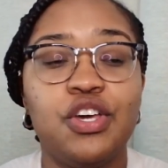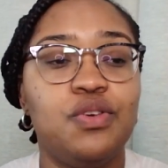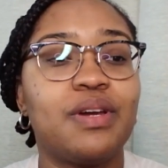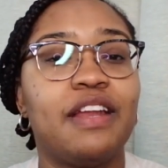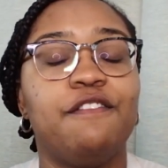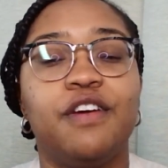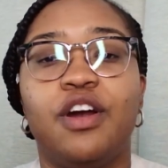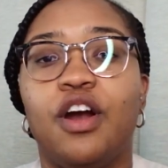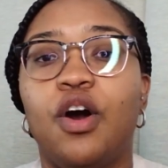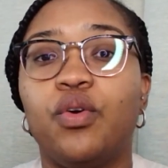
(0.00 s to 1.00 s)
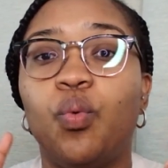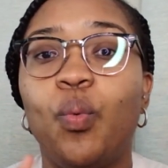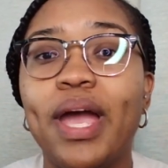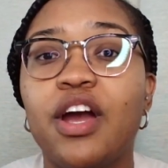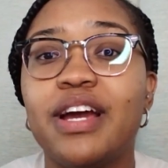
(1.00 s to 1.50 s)
You can figure out
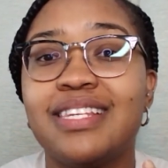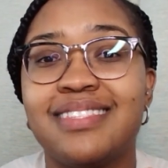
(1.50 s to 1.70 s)
where is the